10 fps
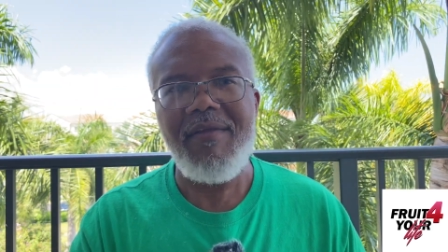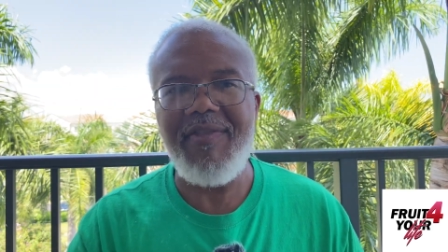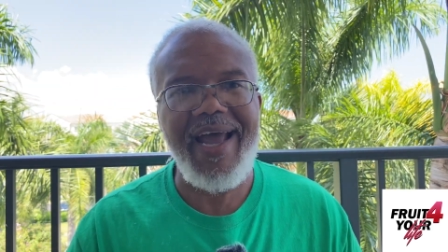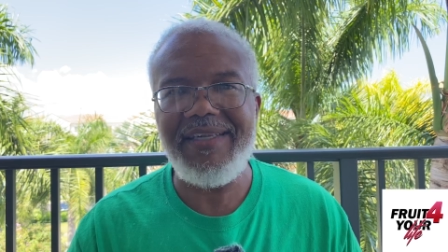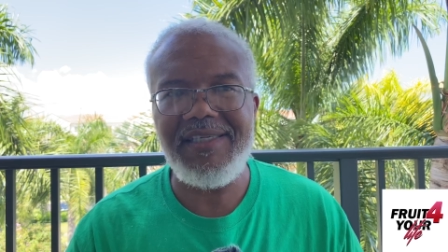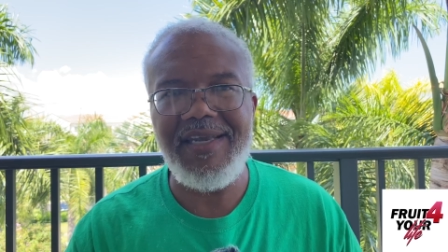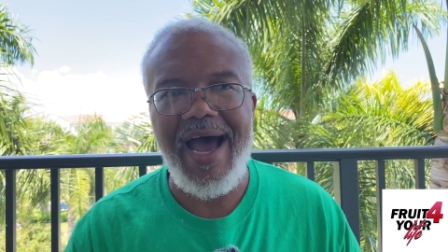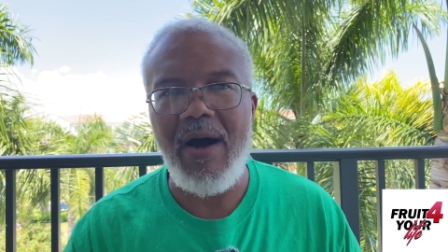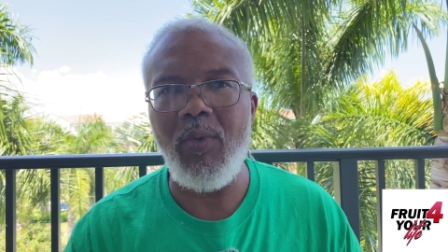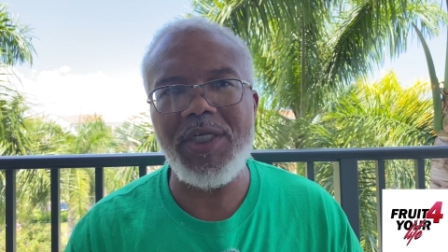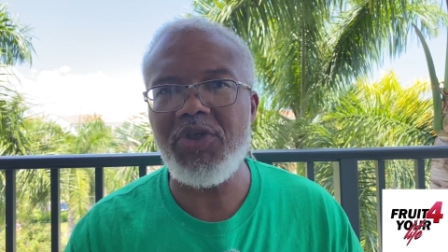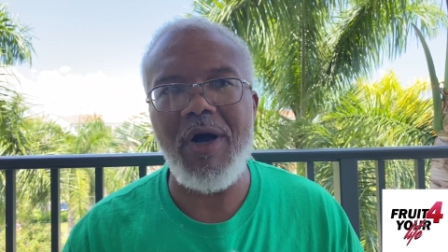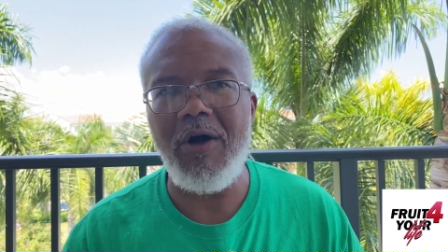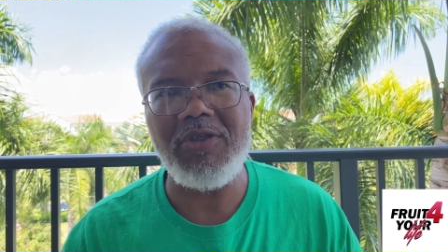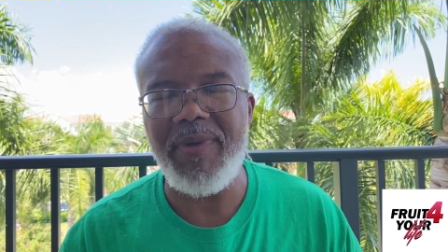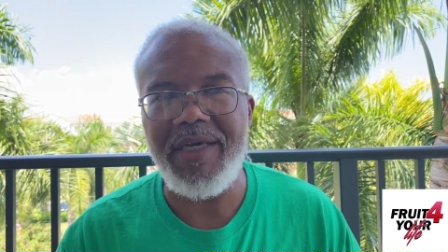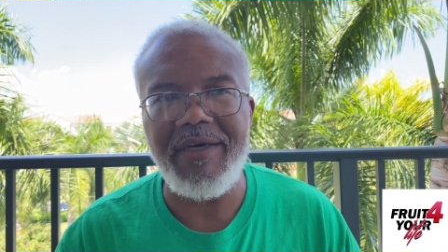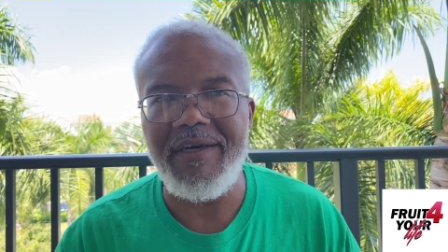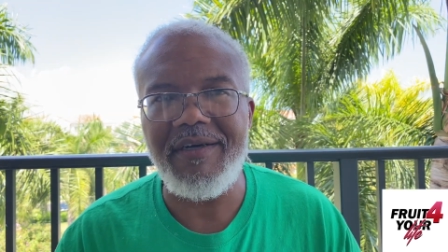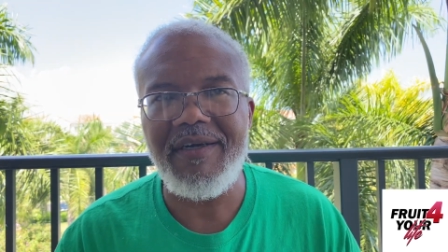that's not what draws me
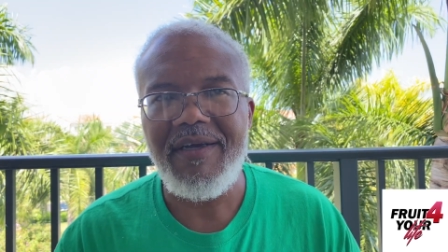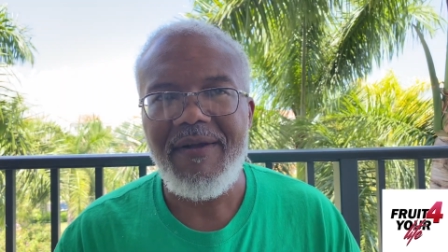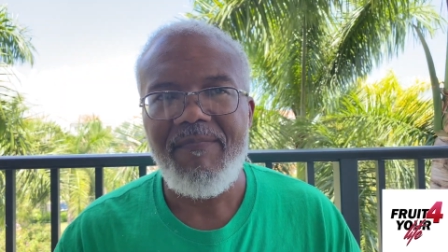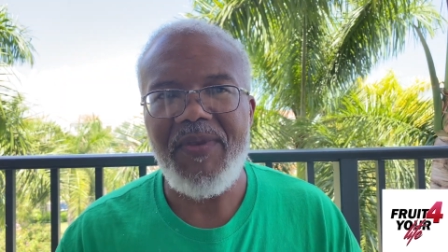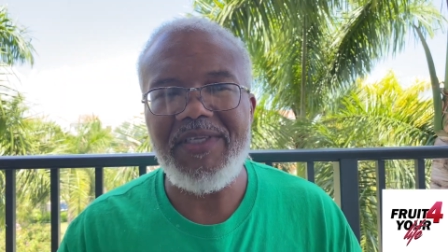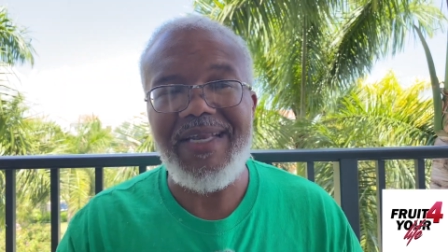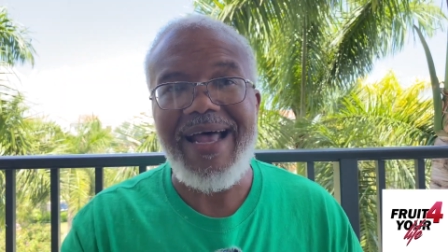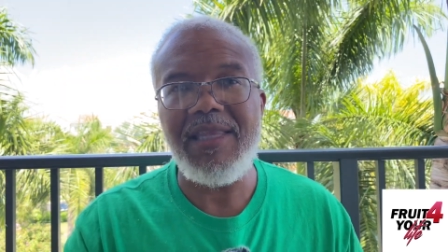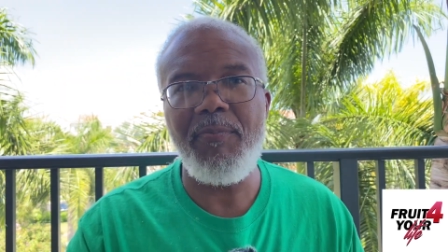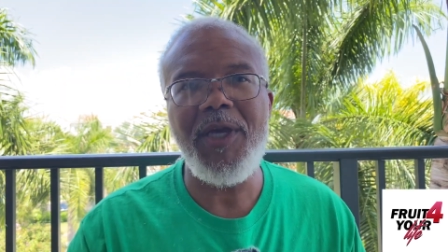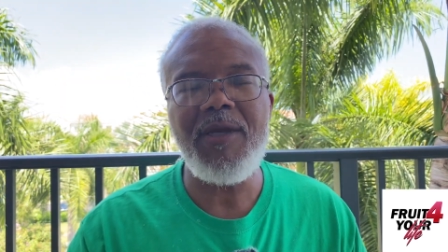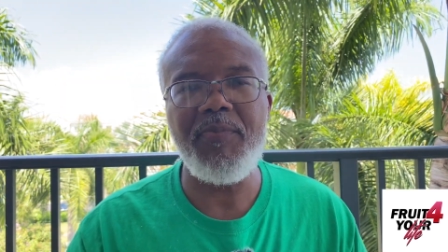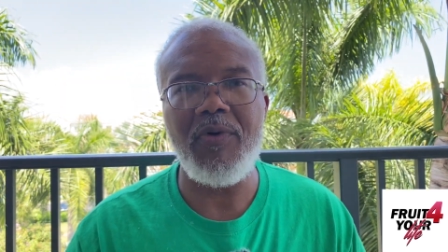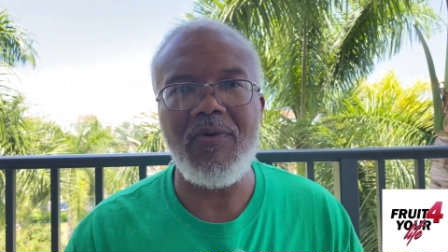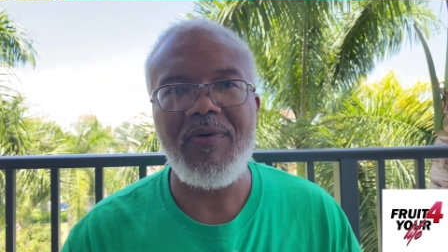here. It's not the people.